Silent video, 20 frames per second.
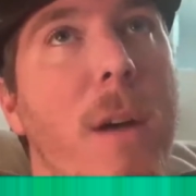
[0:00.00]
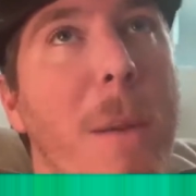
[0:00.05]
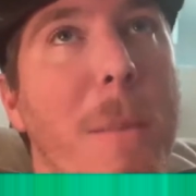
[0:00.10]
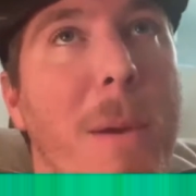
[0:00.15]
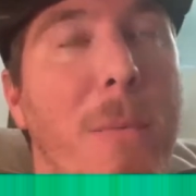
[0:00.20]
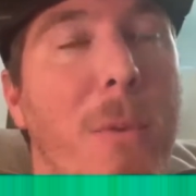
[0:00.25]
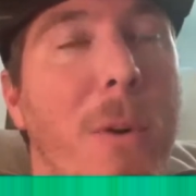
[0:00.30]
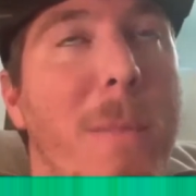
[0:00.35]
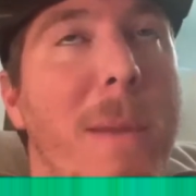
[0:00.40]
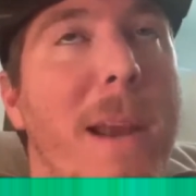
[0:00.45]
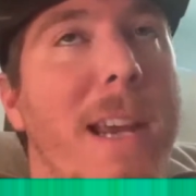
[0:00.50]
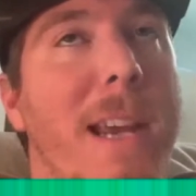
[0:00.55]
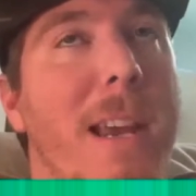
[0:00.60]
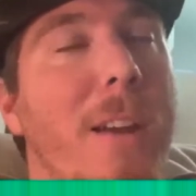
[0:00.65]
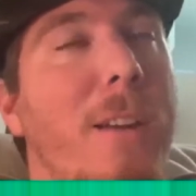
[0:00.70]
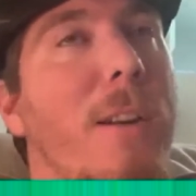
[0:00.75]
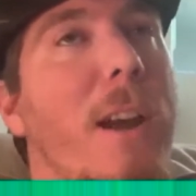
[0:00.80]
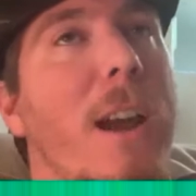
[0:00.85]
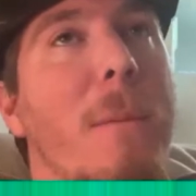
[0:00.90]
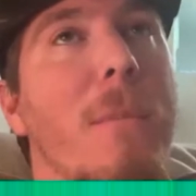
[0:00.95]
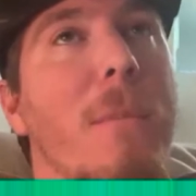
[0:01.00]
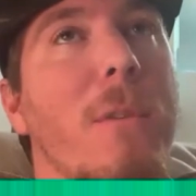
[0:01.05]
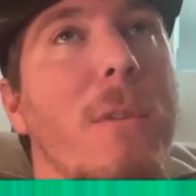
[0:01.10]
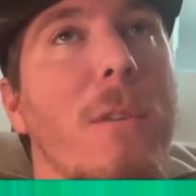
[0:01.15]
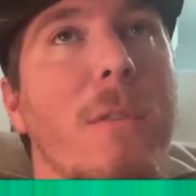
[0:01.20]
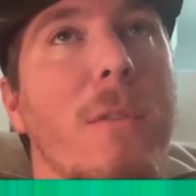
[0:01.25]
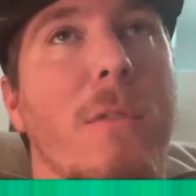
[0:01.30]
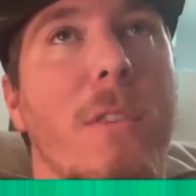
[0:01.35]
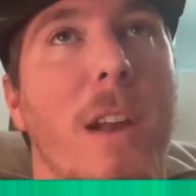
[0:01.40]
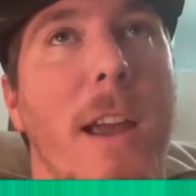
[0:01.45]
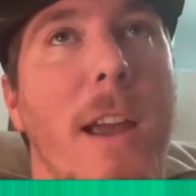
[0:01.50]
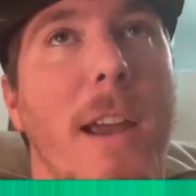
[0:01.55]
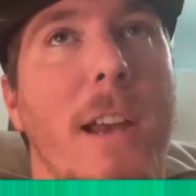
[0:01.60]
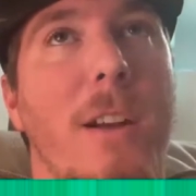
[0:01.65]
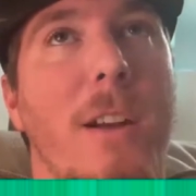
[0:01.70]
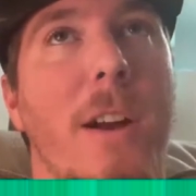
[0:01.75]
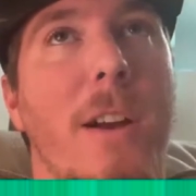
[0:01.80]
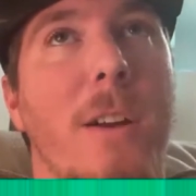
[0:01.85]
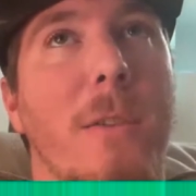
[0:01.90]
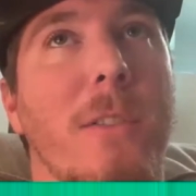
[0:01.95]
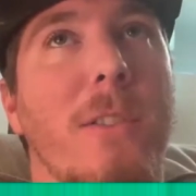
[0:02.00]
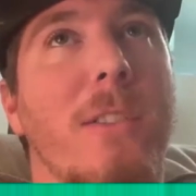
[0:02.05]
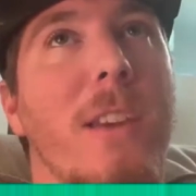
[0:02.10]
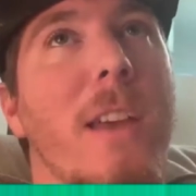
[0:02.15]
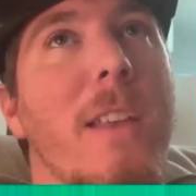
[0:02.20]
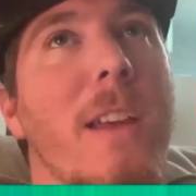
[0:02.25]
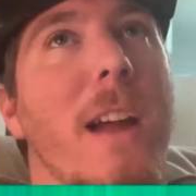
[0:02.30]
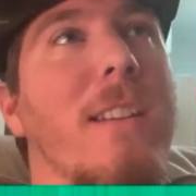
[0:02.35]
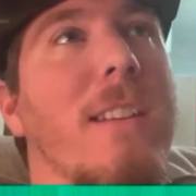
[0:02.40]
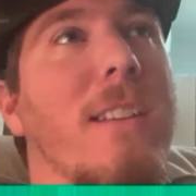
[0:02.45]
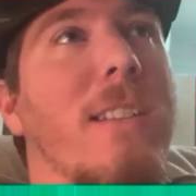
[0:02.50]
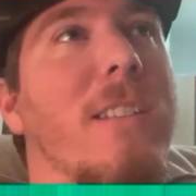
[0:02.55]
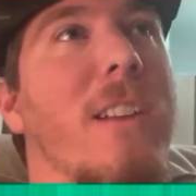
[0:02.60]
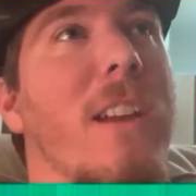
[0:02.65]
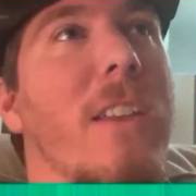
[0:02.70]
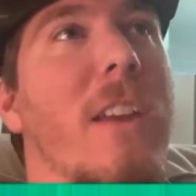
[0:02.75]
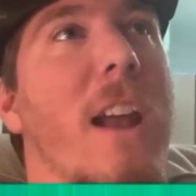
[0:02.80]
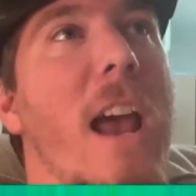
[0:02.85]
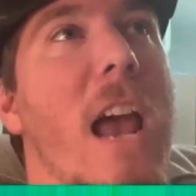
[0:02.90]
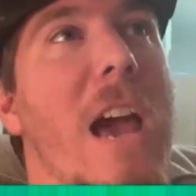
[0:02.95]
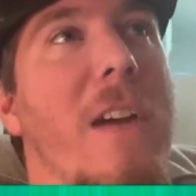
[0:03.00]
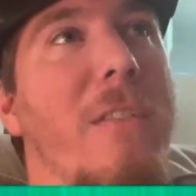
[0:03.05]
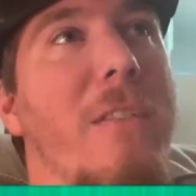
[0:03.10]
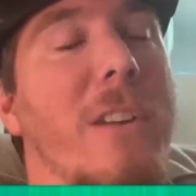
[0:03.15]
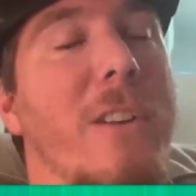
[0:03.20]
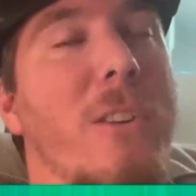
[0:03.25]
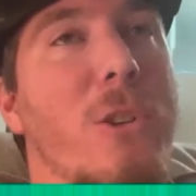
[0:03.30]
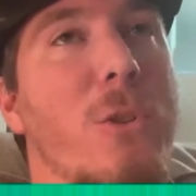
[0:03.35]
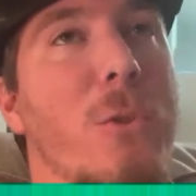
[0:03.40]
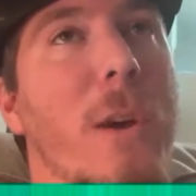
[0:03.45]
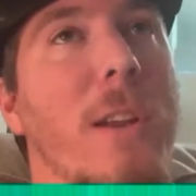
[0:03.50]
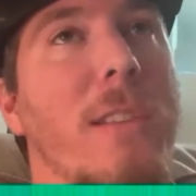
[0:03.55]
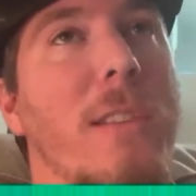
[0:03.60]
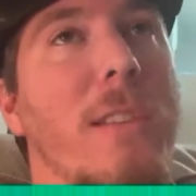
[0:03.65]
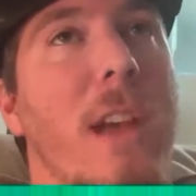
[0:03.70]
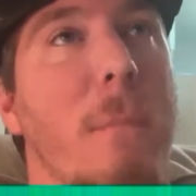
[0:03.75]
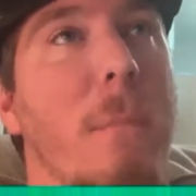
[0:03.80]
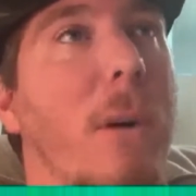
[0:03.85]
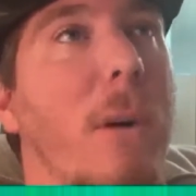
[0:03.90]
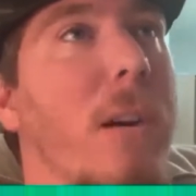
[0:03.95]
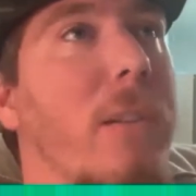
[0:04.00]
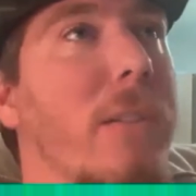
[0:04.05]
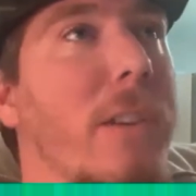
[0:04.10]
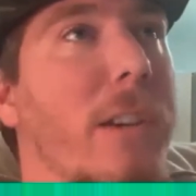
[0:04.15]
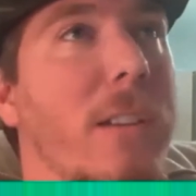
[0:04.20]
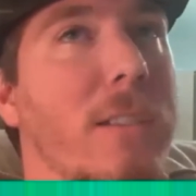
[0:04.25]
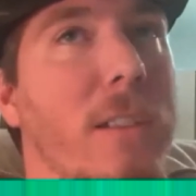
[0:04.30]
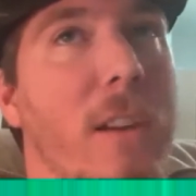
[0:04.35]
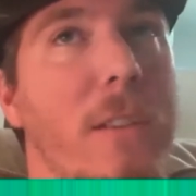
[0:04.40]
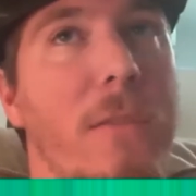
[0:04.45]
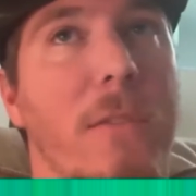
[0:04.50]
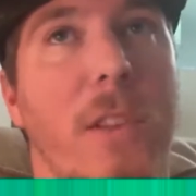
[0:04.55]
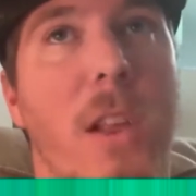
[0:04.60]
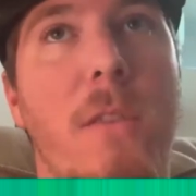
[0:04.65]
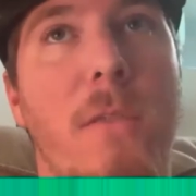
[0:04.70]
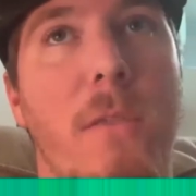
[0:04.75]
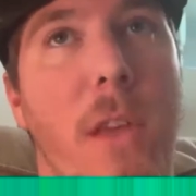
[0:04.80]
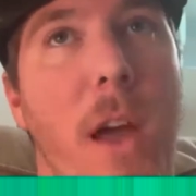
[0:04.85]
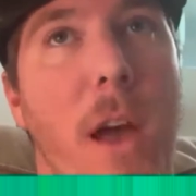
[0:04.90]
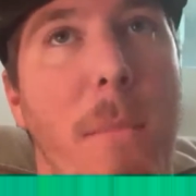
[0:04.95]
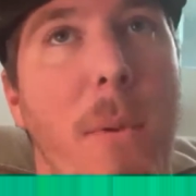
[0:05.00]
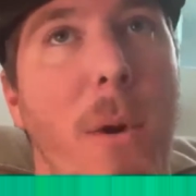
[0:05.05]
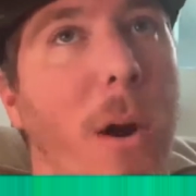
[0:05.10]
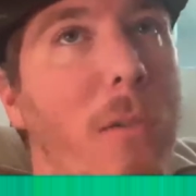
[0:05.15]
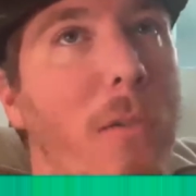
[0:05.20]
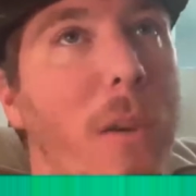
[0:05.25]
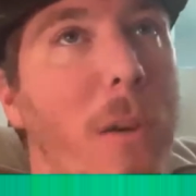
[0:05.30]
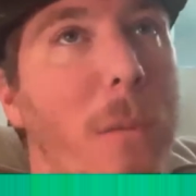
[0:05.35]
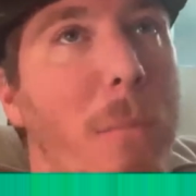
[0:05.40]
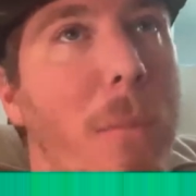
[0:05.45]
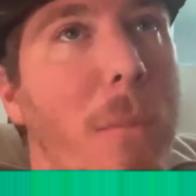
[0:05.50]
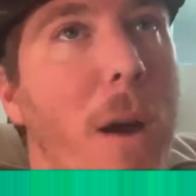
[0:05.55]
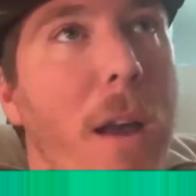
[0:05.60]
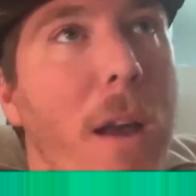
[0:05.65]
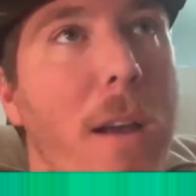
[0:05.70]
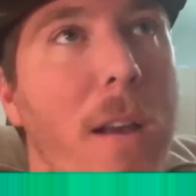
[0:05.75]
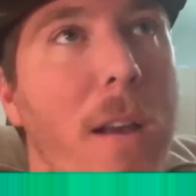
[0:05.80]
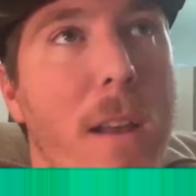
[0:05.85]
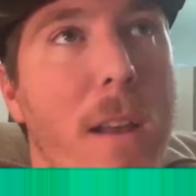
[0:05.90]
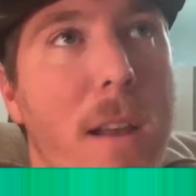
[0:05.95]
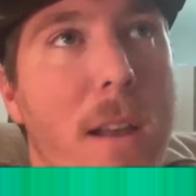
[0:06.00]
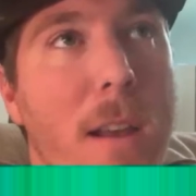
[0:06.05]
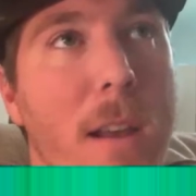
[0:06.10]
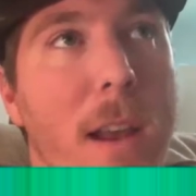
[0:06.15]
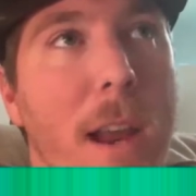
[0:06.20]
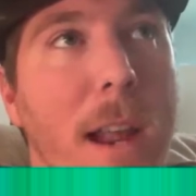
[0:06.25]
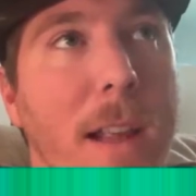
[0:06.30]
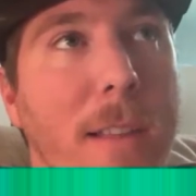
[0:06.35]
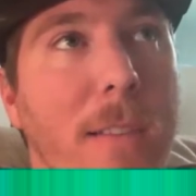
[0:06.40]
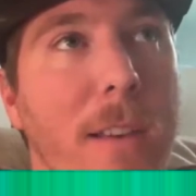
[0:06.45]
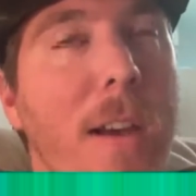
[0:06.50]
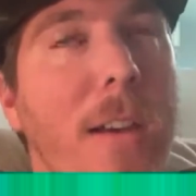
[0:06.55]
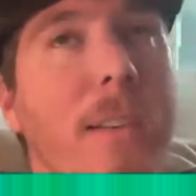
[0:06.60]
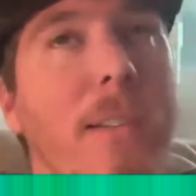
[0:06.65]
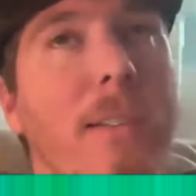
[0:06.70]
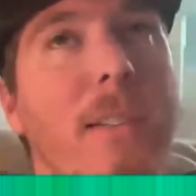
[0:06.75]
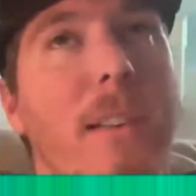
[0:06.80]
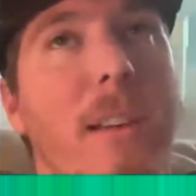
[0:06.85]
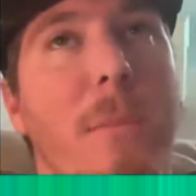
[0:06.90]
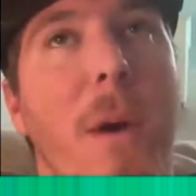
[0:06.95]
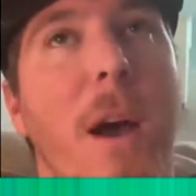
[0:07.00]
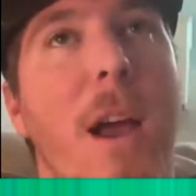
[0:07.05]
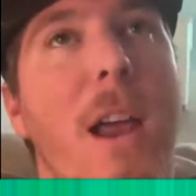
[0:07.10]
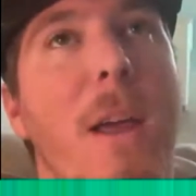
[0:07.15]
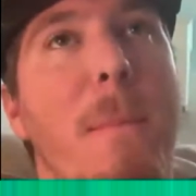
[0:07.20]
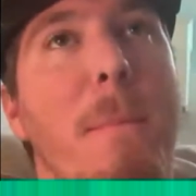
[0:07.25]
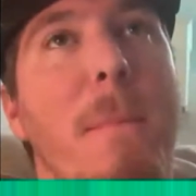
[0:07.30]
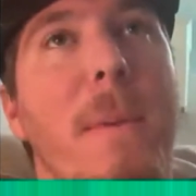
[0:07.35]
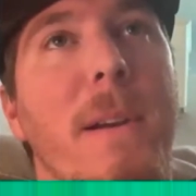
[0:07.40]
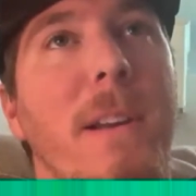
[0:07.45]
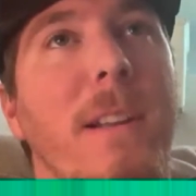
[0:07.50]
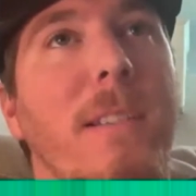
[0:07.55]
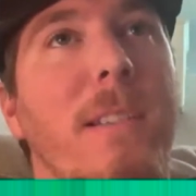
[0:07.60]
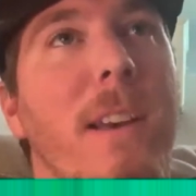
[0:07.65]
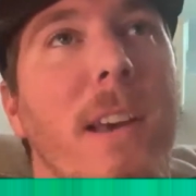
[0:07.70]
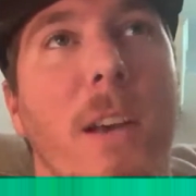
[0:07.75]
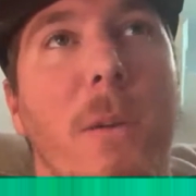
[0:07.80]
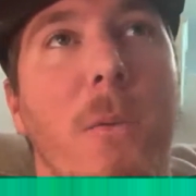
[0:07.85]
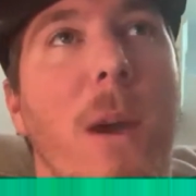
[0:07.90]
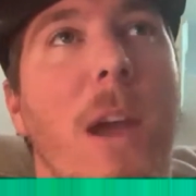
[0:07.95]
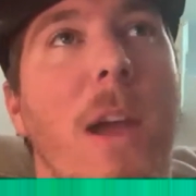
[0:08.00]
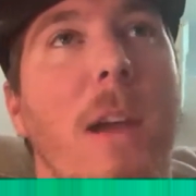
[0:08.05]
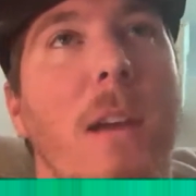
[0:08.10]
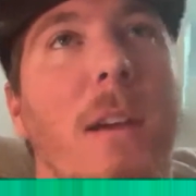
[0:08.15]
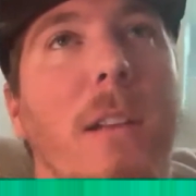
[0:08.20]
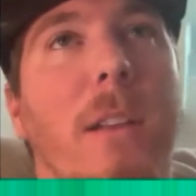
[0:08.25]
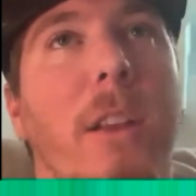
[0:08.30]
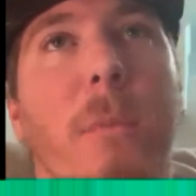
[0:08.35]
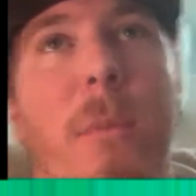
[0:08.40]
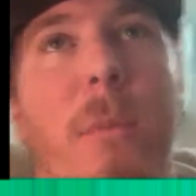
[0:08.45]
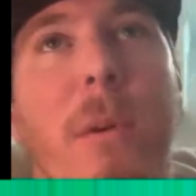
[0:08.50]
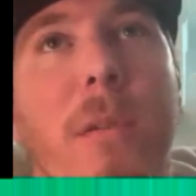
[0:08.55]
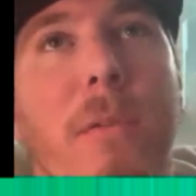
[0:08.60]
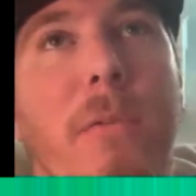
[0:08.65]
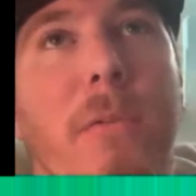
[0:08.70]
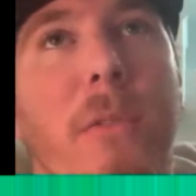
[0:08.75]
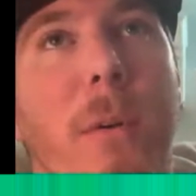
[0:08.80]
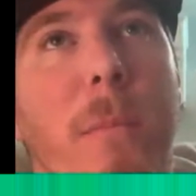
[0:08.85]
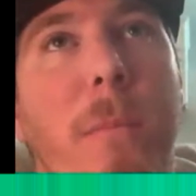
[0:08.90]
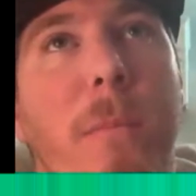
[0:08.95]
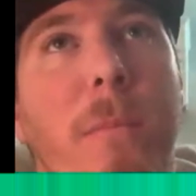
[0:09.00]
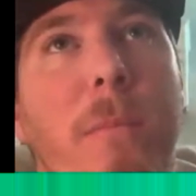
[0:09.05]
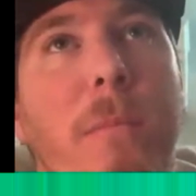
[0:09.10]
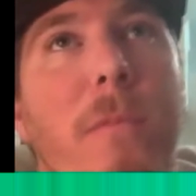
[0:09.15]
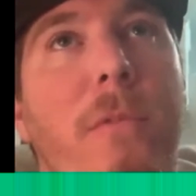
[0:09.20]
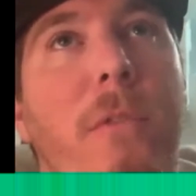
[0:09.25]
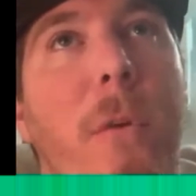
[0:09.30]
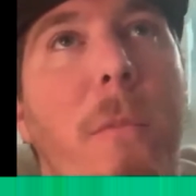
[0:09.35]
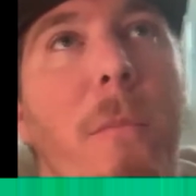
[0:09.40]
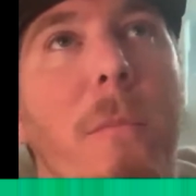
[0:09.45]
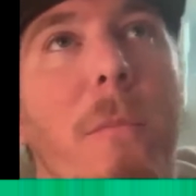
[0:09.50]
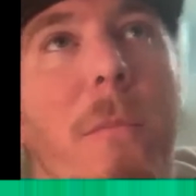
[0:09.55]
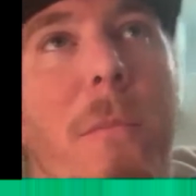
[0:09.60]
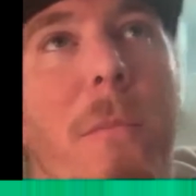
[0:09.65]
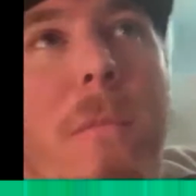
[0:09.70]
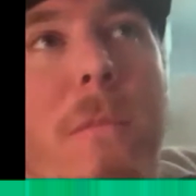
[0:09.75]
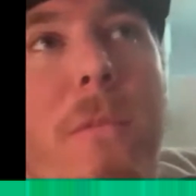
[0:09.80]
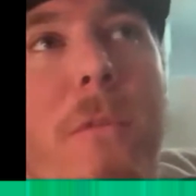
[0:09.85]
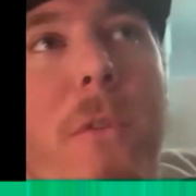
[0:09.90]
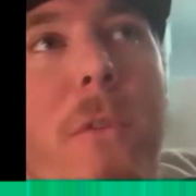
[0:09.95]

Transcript: I mean, we're making great moves, and I don't say that to say that I haven't enjoyed that part of it because I've loved that part of it. But it does, in my opinion, take away a little bit from for